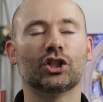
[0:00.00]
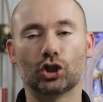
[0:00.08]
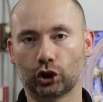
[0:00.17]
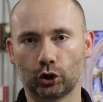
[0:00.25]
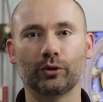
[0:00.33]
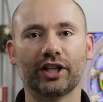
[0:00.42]

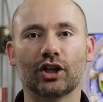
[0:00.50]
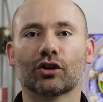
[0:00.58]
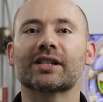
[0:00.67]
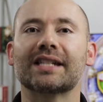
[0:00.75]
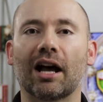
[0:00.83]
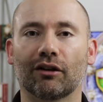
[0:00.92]
deluding
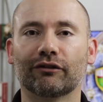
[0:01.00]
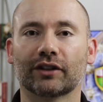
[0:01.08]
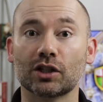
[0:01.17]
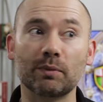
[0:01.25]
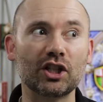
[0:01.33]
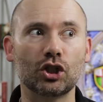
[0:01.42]
herself
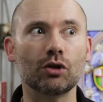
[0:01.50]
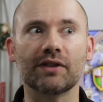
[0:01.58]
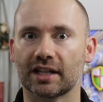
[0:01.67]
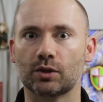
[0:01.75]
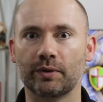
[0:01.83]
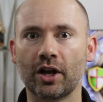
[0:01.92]
because we do
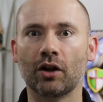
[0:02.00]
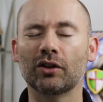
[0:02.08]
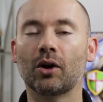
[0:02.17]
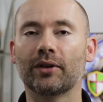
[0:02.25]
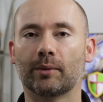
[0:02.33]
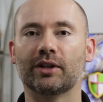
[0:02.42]
this. We all
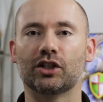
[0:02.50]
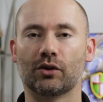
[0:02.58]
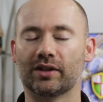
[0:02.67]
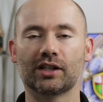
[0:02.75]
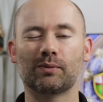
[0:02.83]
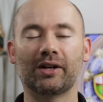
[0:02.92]
know that we do
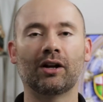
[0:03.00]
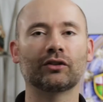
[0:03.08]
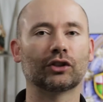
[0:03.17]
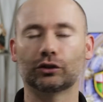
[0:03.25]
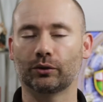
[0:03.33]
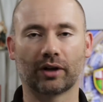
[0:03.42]
this. We all
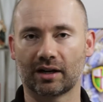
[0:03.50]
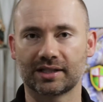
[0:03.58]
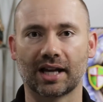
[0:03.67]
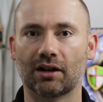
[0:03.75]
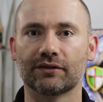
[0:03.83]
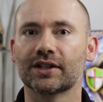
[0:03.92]
delude
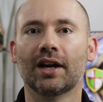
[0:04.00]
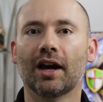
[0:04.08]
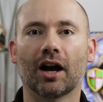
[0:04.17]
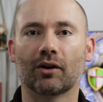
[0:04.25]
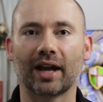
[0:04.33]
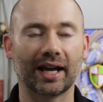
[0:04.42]
ourselves,
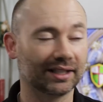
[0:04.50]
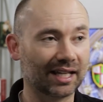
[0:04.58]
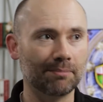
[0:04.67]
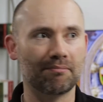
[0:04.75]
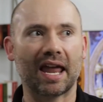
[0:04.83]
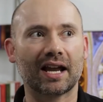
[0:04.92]
okay? And
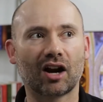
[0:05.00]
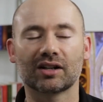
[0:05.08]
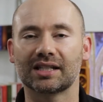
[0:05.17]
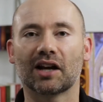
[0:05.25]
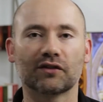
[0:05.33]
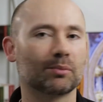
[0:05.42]
can make
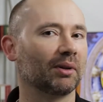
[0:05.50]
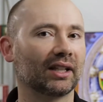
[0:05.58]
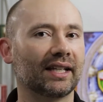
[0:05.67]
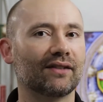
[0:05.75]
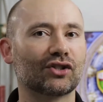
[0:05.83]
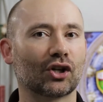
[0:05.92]
ourselves
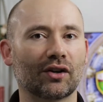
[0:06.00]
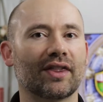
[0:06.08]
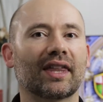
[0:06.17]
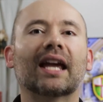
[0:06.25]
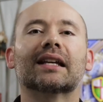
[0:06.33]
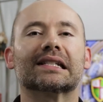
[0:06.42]
believe certain
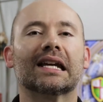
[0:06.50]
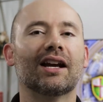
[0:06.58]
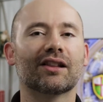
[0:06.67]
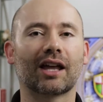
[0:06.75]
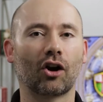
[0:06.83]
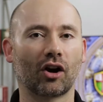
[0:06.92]
things
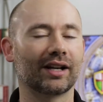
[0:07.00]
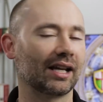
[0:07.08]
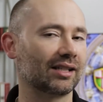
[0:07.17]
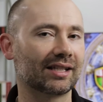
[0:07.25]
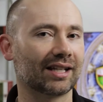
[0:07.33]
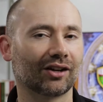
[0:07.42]
that aren't
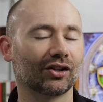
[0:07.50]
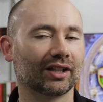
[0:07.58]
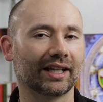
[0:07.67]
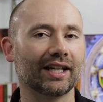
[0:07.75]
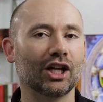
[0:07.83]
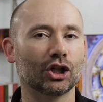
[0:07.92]

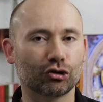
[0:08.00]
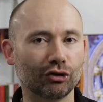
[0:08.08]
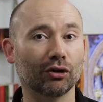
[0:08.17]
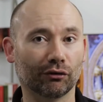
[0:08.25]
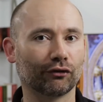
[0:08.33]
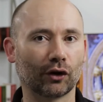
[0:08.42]
necessarily
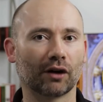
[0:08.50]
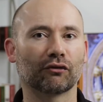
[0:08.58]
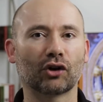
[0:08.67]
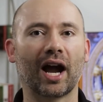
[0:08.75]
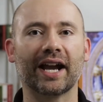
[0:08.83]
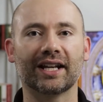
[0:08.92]
true for a
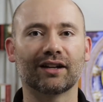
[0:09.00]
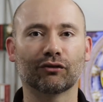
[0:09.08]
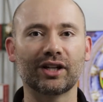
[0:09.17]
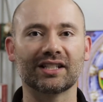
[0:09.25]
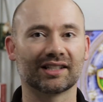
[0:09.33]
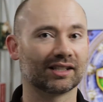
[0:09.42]
variety of
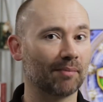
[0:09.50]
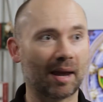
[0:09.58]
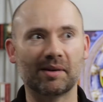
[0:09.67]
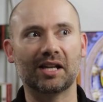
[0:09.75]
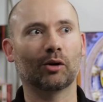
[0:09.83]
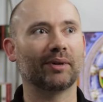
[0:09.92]
reasons.
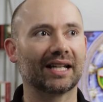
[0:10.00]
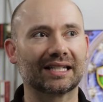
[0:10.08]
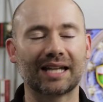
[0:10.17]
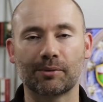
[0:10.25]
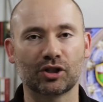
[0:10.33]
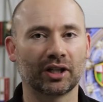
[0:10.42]
Maybe he'll be
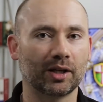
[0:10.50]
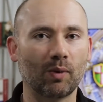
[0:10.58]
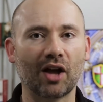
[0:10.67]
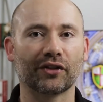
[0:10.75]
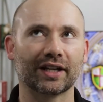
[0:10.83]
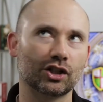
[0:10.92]
exceptionally
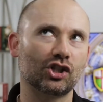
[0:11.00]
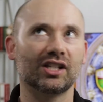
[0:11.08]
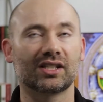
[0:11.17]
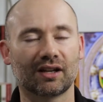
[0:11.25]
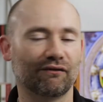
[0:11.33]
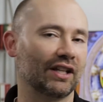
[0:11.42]
wealthy and
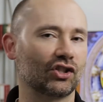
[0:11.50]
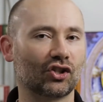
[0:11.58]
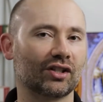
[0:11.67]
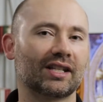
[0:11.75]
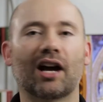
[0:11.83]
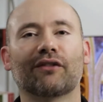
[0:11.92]
she's convinced
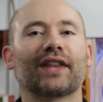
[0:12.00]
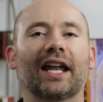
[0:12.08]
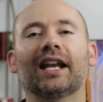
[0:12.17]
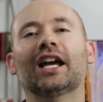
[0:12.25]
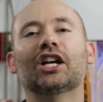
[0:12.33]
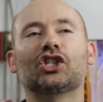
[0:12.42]
herself
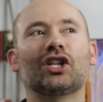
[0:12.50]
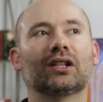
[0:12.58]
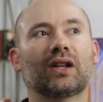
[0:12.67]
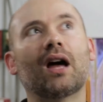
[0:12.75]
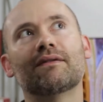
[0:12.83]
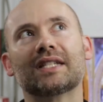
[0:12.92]
that she
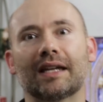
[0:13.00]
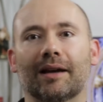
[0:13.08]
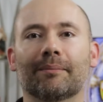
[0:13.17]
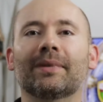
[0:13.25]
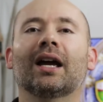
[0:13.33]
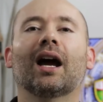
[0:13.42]
loves him,